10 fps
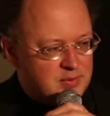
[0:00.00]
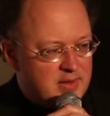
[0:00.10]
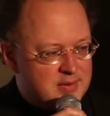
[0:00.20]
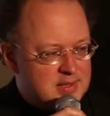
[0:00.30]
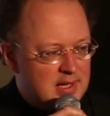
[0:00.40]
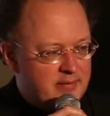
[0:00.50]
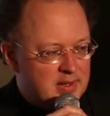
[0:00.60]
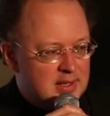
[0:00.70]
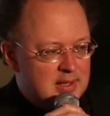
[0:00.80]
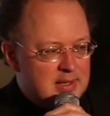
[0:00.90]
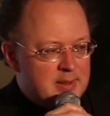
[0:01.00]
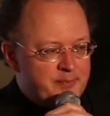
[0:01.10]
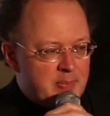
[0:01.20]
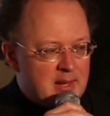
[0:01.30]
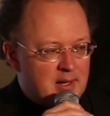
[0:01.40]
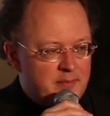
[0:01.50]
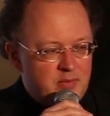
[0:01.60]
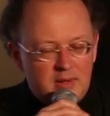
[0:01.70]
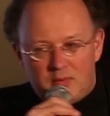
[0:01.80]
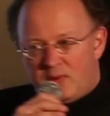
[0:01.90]
2011.
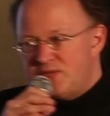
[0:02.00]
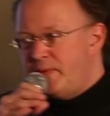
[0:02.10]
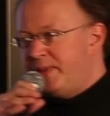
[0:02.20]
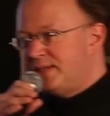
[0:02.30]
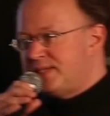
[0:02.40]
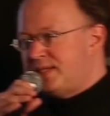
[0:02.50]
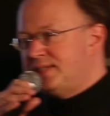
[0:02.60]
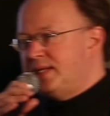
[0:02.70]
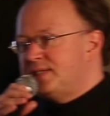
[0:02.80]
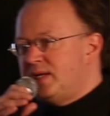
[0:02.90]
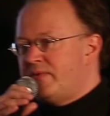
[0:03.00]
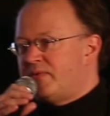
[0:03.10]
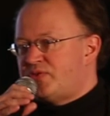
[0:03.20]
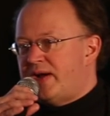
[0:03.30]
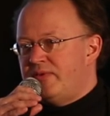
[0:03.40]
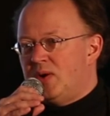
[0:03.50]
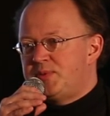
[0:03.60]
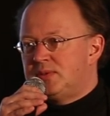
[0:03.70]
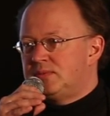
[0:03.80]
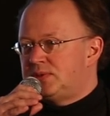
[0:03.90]
Once we built these things, initially we were driving up
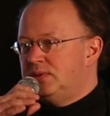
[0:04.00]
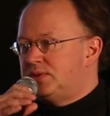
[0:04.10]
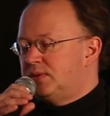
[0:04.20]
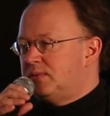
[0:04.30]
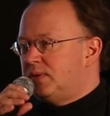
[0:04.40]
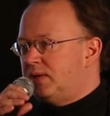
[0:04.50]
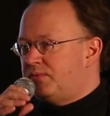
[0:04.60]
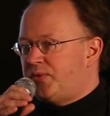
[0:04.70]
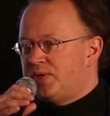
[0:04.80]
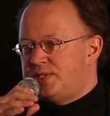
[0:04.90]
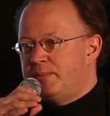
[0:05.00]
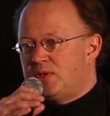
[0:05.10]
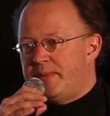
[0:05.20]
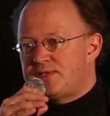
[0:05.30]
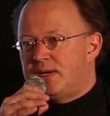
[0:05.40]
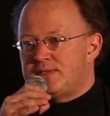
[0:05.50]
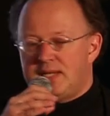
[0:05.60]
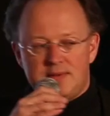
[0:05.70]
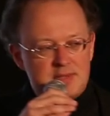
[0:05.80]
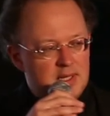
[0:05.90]
to Fukushima to measure
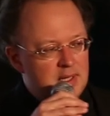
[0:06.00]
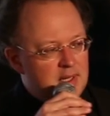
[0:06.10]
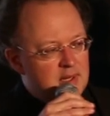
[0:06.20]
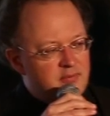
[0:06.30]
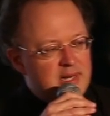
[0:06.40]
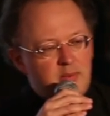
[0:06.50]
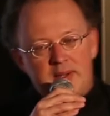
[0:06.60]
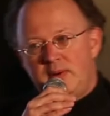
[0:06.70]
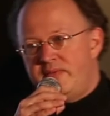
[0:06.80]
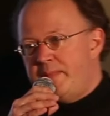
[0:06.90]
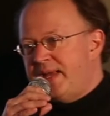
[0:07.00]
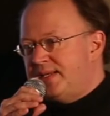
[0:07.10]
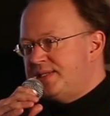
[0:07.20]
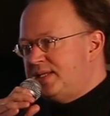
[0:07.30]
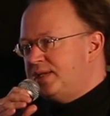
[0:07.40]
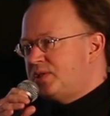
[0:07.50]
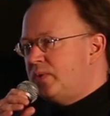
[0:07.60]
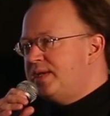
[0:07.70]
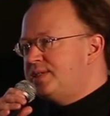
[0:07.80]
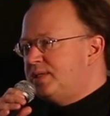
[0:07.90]
ourselves. Very quickly, we made these things
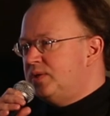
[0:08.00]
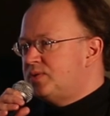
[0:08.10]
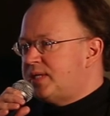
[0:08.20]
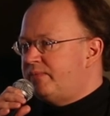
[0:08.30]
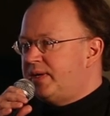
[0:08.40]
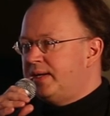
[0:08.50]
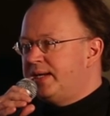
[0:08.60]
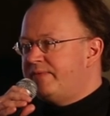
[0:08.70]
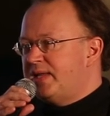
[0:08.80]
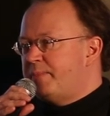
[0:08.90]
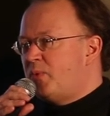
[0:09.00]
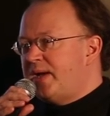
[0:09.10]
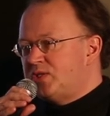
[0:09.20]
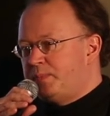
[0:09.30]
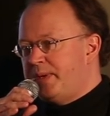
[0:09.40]
so easy to use that we can give them away to